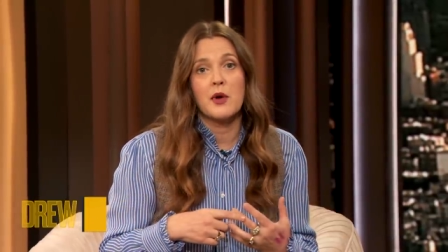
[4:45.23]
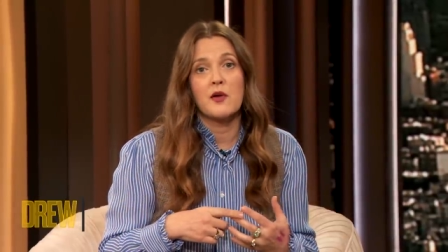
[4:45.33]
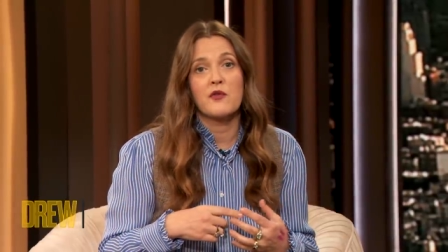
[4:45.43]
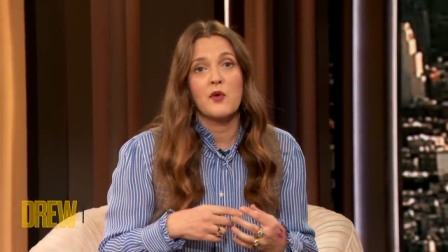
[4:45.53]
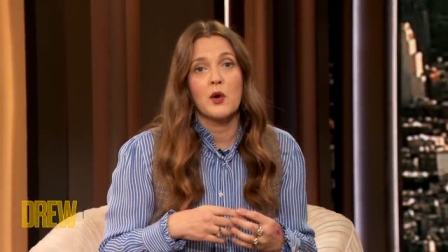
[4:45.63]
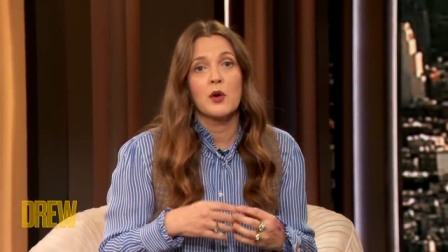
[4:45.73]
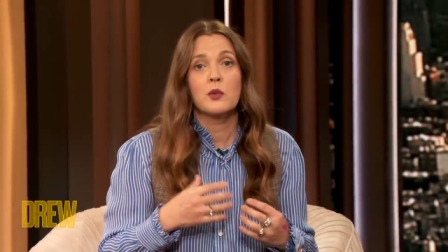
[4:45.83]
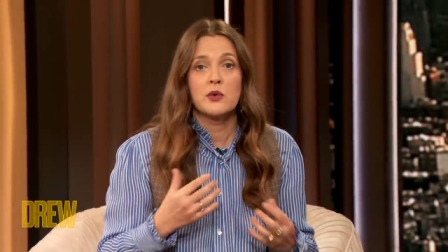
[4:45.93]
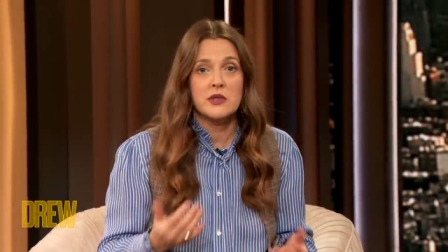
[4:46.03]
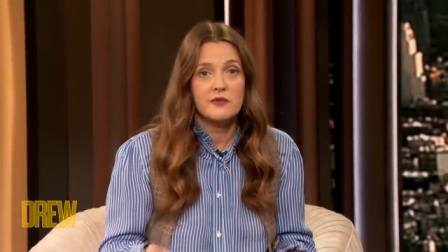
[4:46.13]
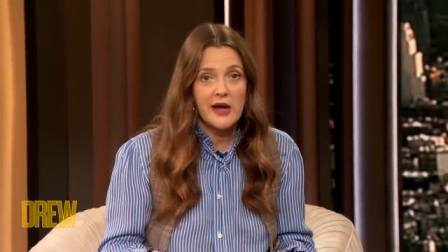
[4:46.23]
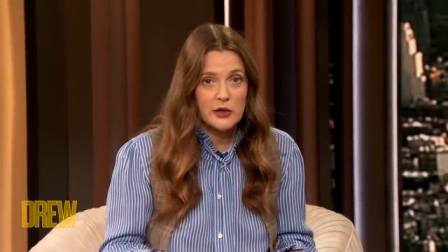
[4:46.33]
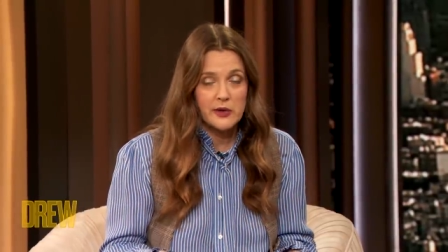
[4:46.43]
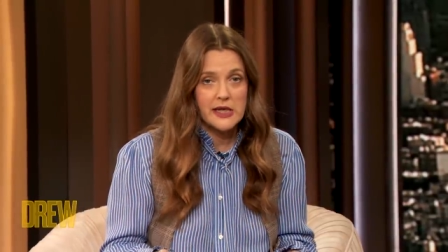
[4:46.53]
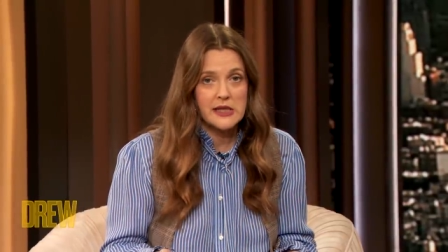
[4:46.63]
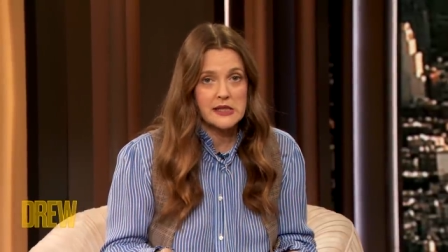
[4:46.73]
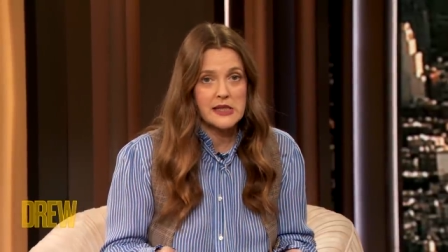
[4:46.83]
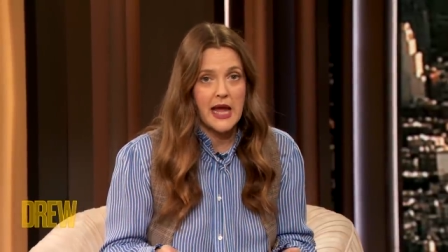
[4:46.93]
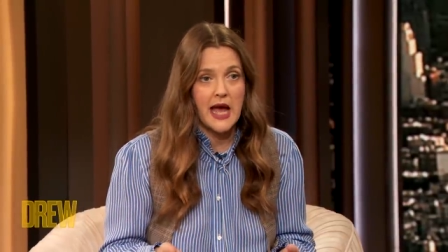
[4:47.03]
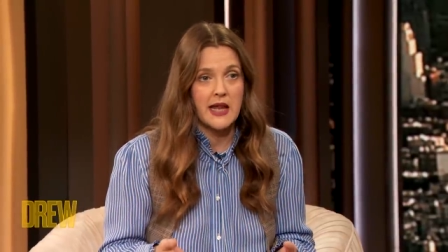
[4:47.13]
for wounded veterans,
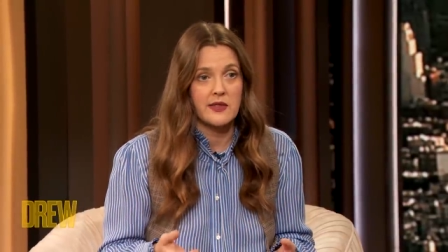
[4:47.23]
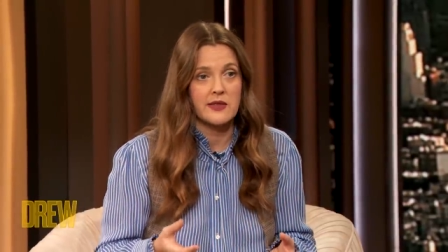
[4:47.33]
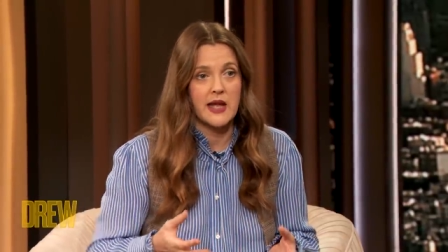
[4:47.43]
and